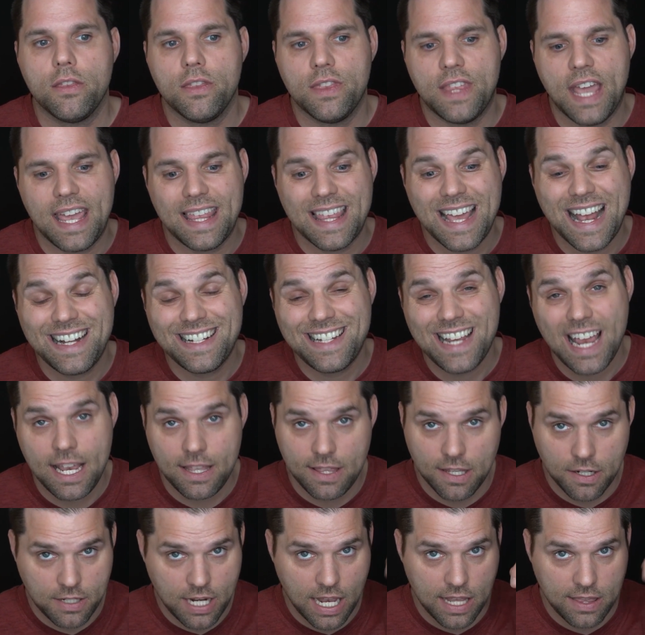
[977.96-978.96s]
They then
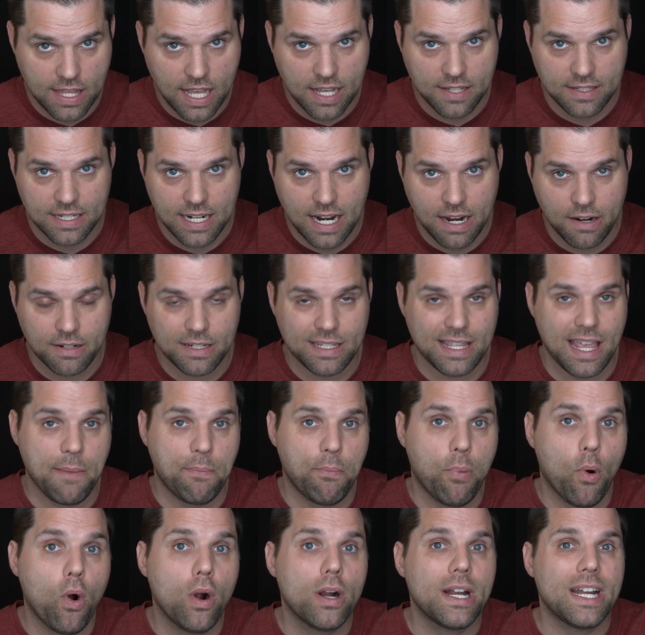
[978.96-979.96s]
take their $10,000, they
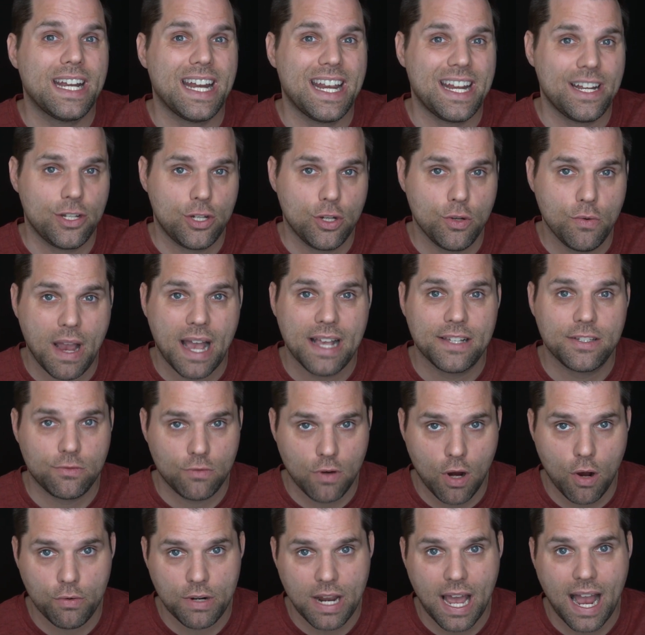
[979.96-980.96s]
put it into
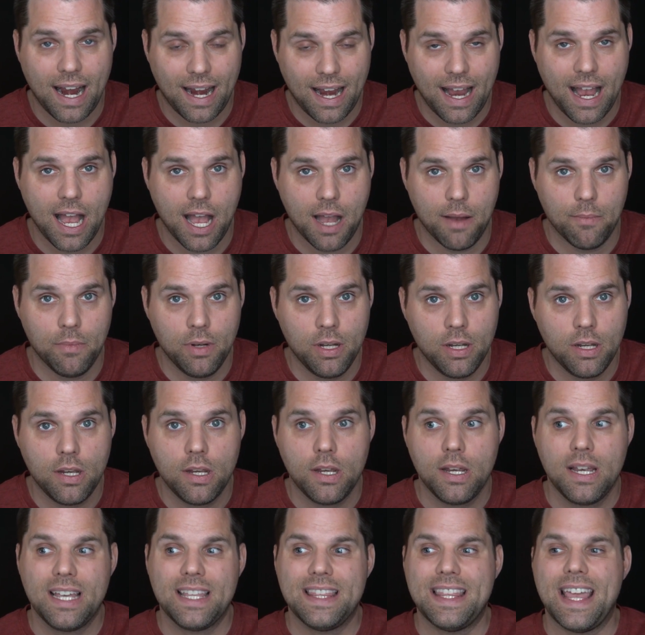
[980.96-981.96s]
escrow.com.
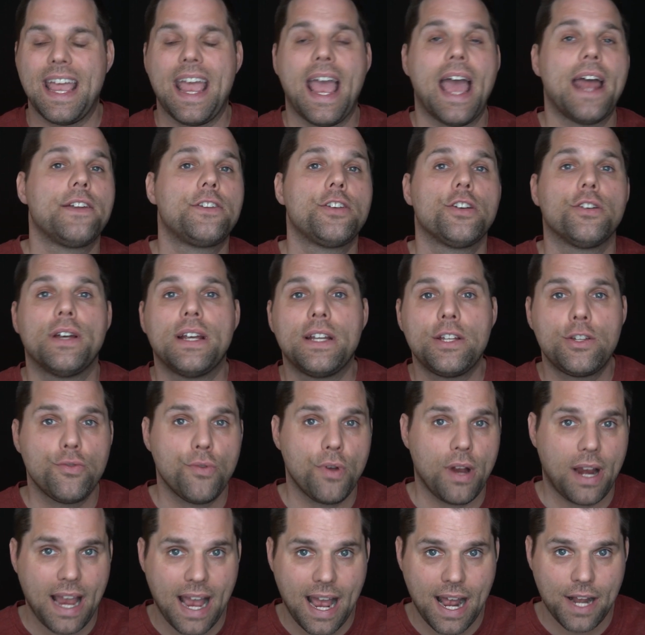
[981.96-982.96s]
They enter
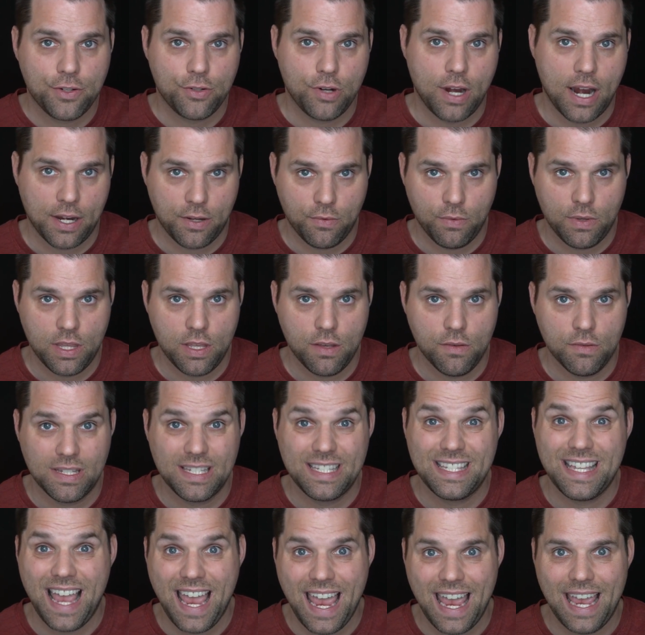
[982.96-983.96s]
into a contract with you
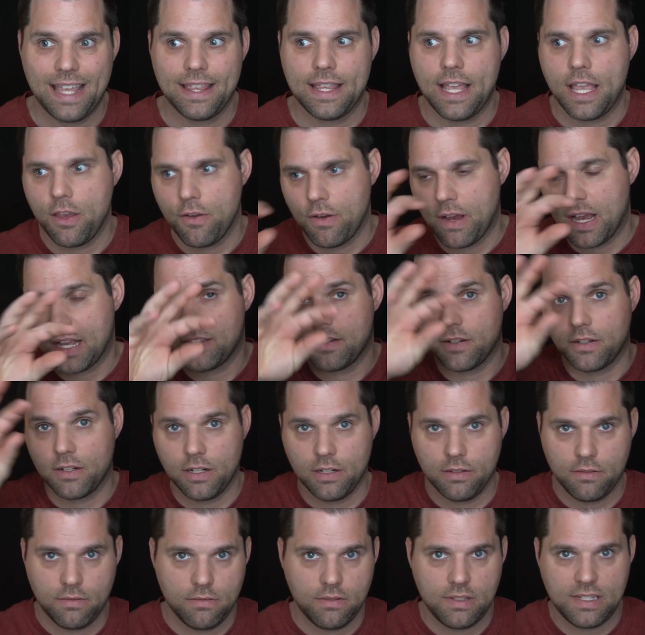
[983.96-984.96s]
saying that you guys are
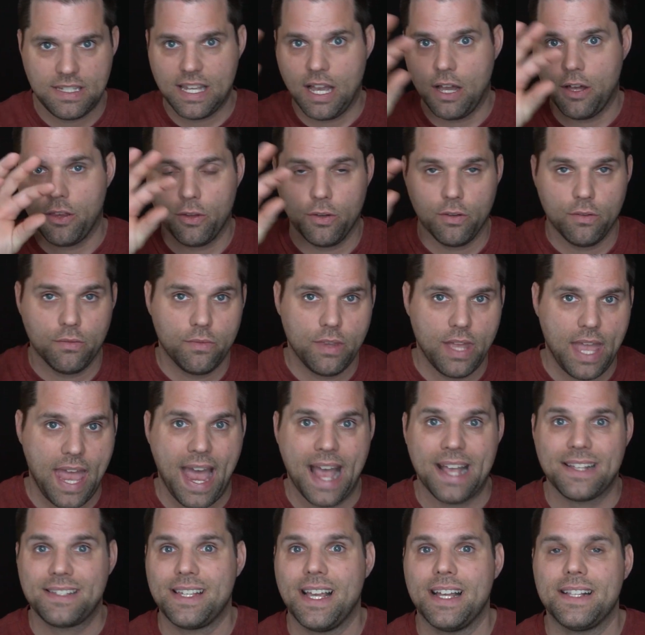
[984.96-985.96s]
going to sell the
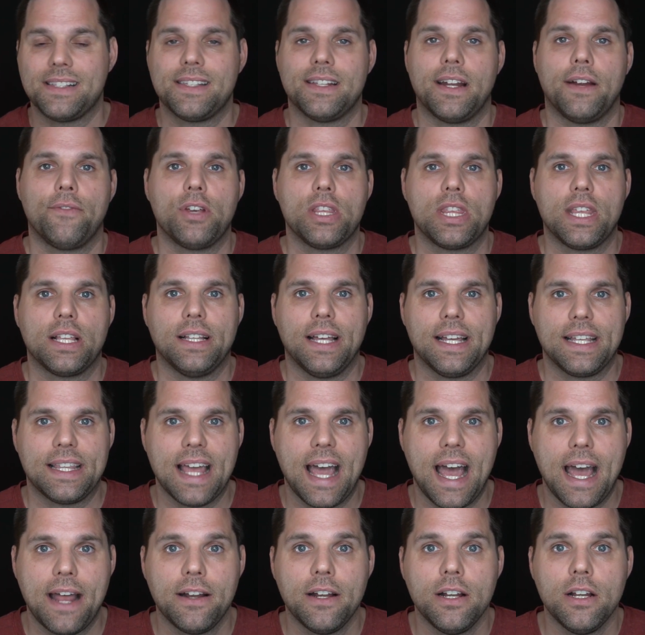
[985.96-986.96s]
assets and everything like
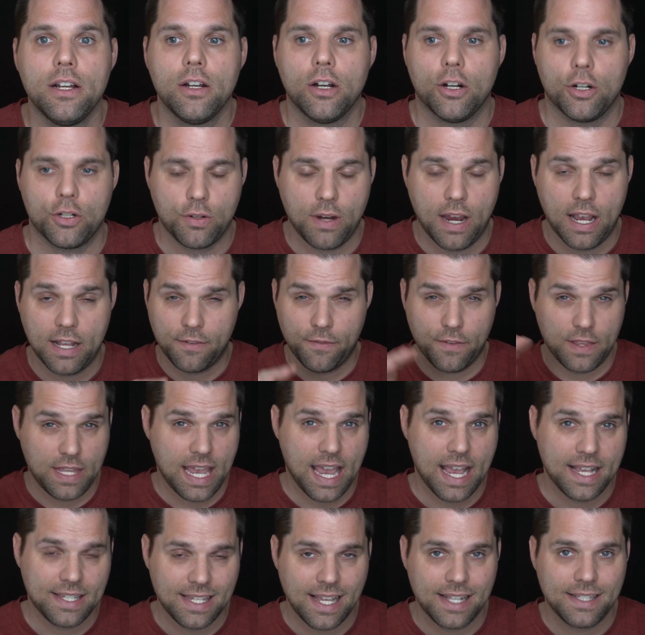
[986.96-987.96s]
that, or transfer
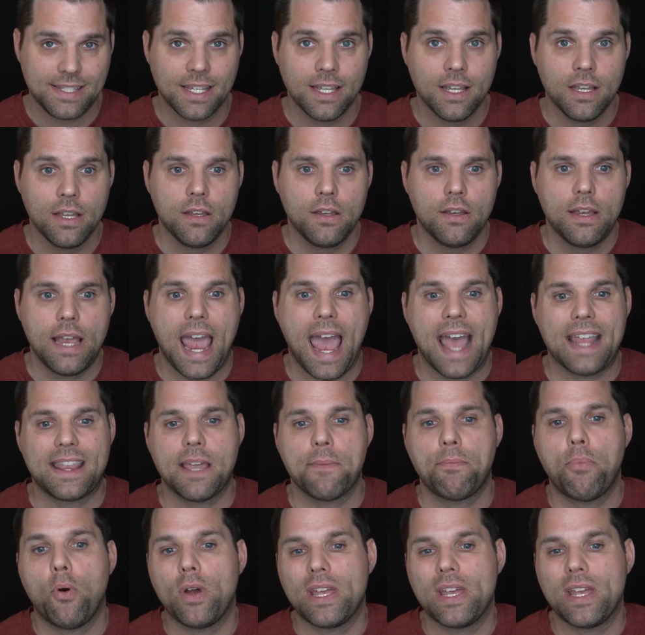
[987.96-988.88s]
the assets. At that